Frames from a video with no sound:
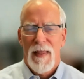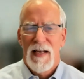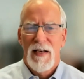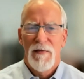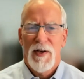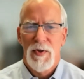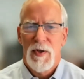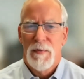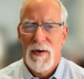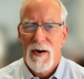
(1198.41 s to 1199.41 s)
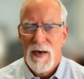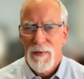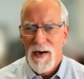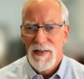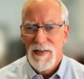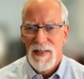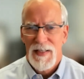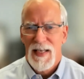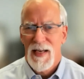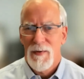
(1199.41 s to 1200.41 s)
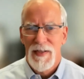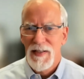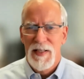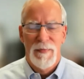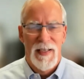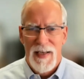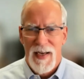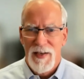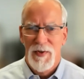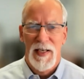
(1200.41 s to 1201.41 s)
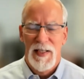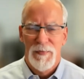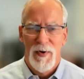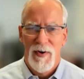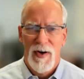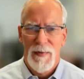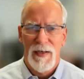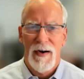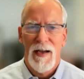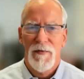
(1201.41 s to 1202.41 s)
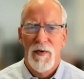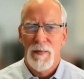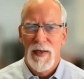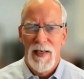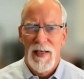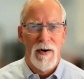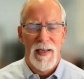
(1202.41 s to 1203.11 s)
individuals with periodic paralysis say, well, does this mean exercise programs are out for me or I